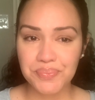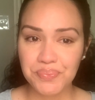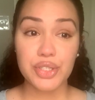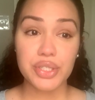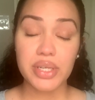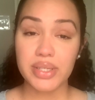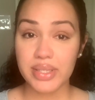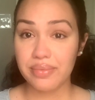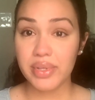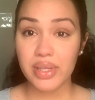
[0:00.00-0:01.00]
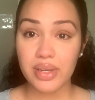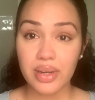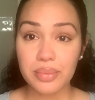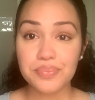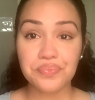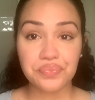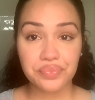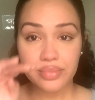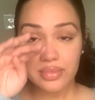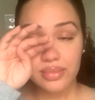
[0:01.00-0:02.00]
She hooked everything up
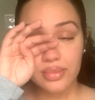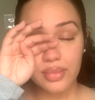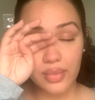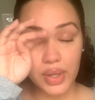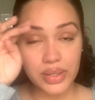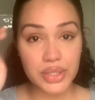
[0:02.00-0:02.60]
and